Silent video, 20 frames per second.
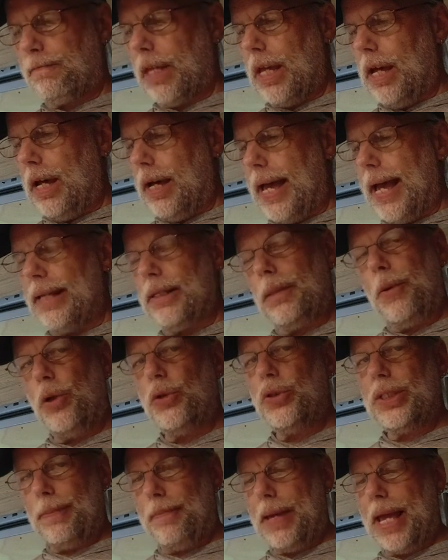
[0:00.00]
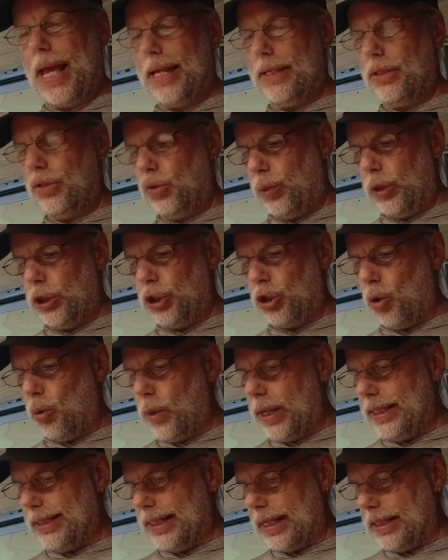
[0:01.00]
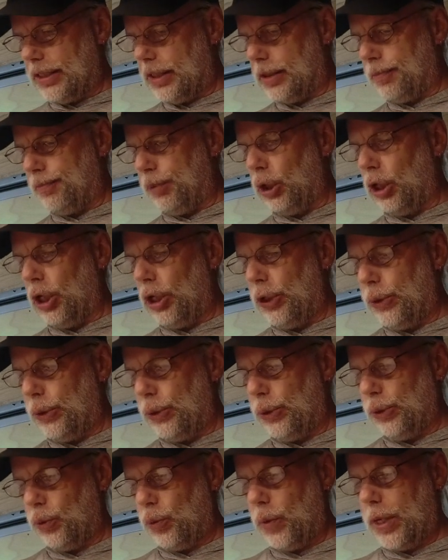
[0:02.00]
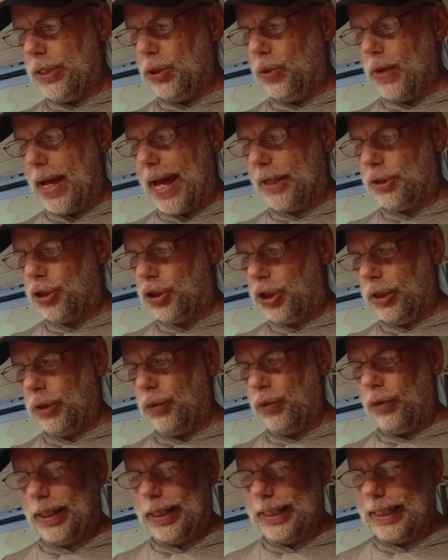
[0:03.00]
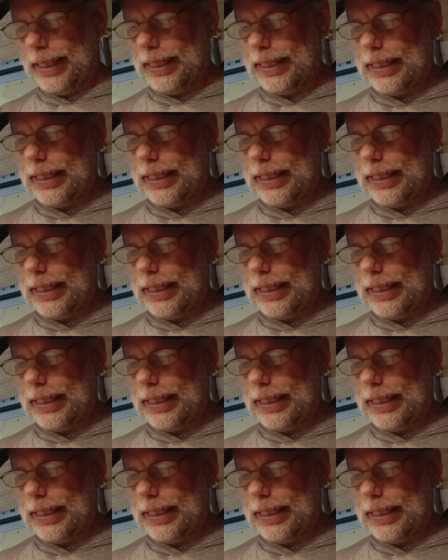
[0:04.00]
as opposed to pens, which always explode when you actually really